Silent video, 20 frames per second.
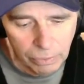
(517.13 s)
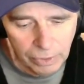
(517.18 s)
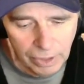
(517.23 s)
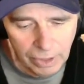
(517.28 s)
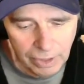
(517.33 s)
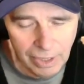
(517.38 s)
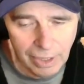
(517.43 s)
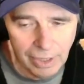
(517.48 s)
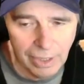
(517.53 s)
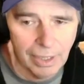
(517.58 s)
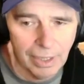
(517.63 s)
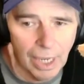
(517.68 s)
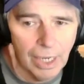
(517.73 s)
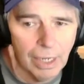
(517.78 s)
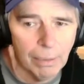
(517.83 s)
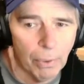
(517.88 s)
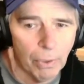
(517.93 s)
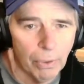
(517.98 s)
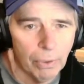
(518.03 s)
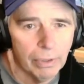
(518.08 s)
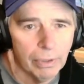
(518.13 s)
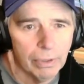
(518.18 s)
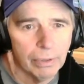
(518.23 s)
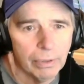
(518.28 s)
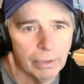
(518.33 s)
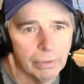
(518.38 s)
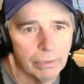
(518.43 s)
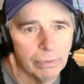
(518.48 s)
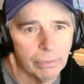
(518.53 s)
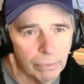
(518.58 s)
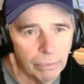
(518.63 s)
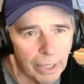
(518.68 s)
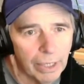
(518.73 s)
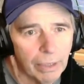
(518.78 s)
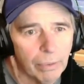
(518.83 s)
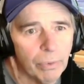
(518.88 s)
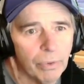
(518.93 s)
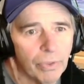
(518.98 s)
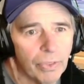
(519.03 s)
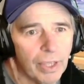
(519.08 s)
is sustainable,
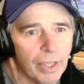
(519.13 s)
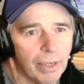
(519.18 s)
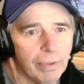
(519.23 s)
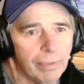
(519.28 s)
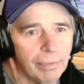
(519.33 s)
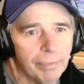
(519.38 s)
right? Within.